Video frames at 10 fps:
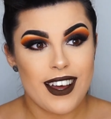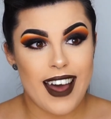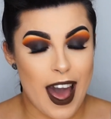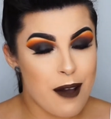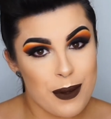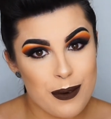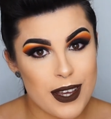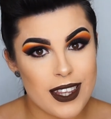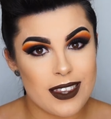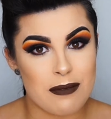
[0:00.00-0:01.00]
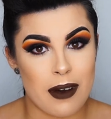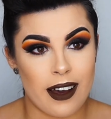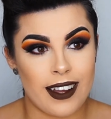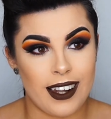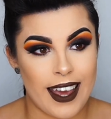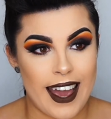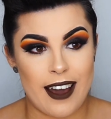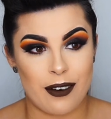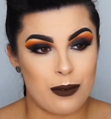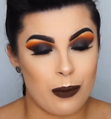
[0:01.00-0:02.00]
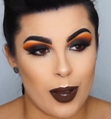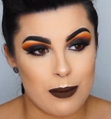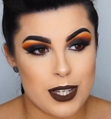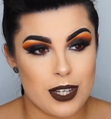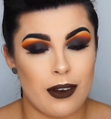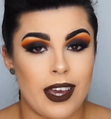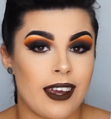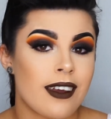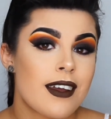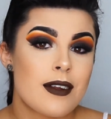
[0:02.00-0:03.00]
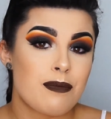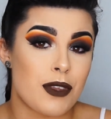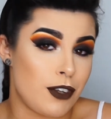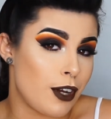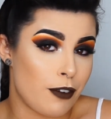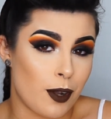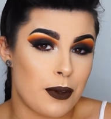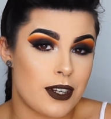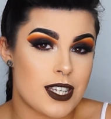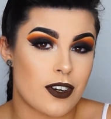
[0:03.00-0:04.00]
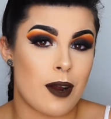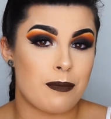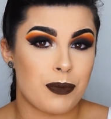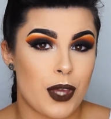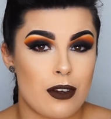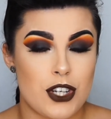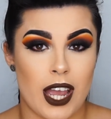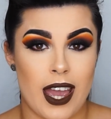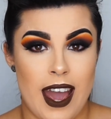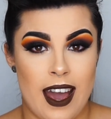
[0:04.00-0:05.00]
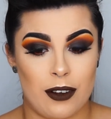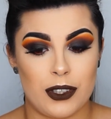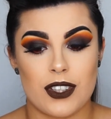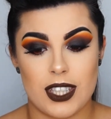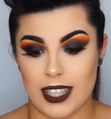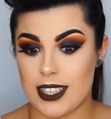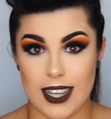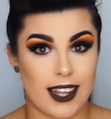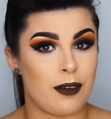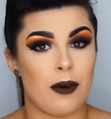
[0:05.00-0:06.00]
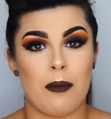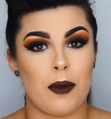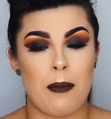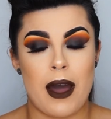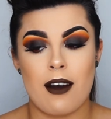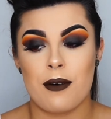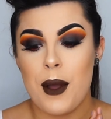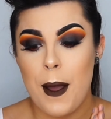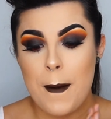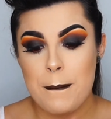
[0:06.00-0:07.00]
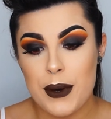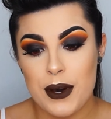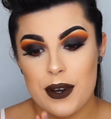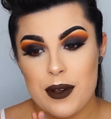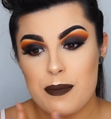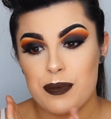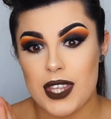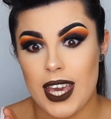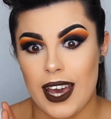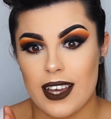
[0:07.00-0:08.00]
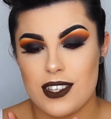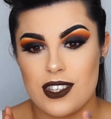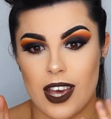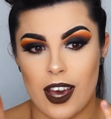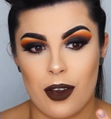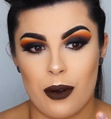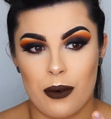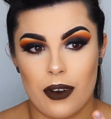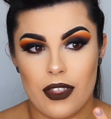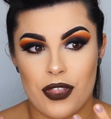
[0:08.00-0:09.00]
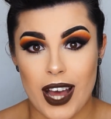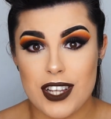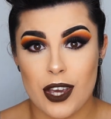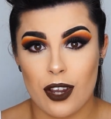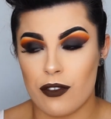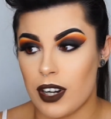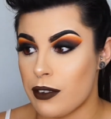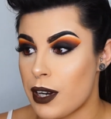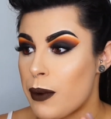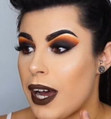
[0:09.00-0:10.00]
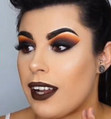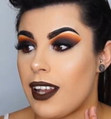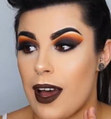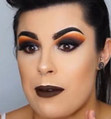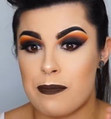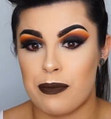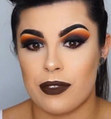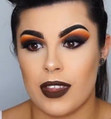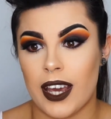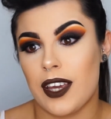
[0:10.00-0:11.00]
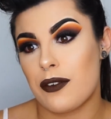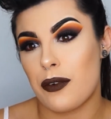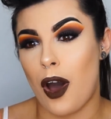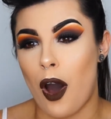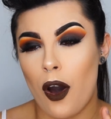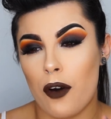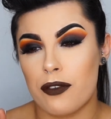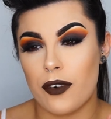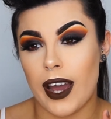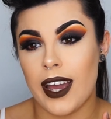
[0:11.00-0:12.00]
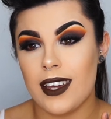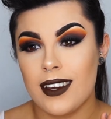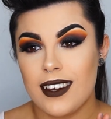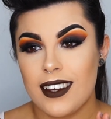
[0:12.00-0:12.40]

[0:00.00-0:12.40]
happy with my layout and what I'm doing. If you don't follow me on Instagram, go check it out. You'll see exactly what I'm on about. But yeah, so that's going really, really well. I'm like halfway,